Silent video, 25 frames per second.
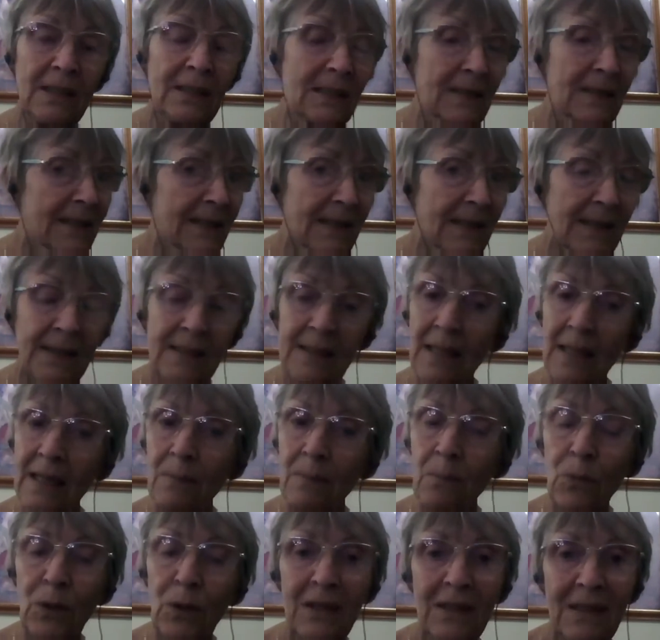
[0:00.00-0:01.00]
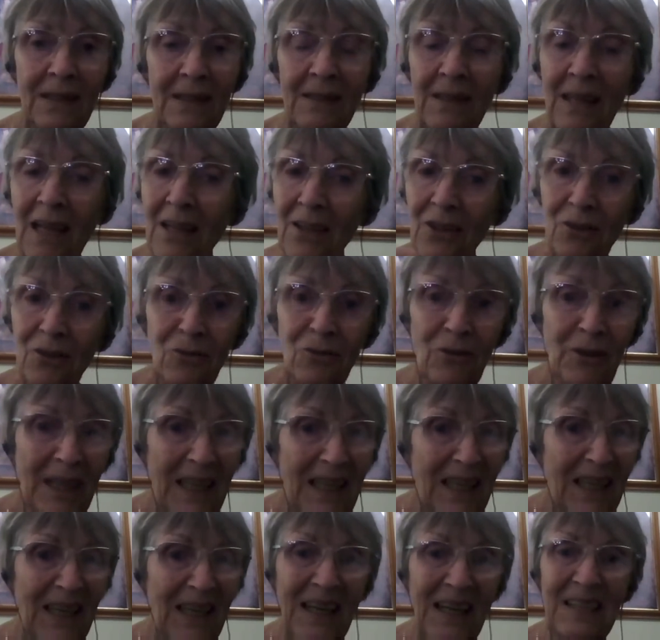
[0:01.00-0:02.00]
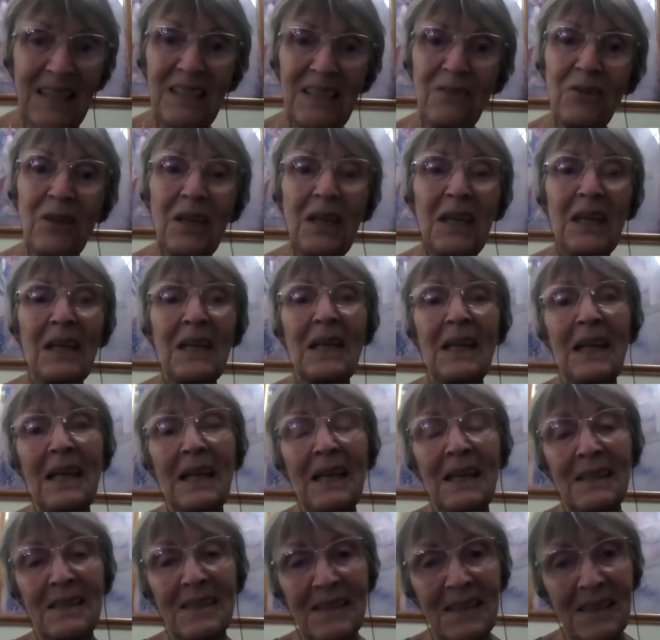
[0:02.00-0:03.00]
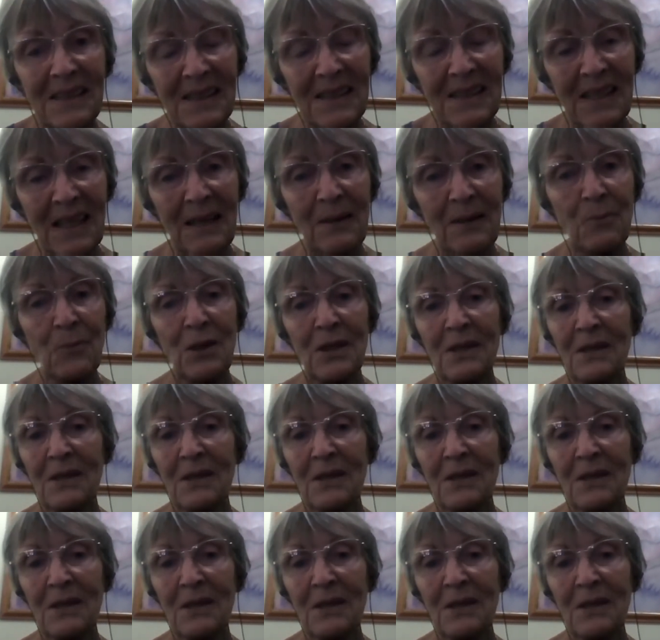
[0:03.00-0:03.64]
It's the same with the reconnective healing. It's the same with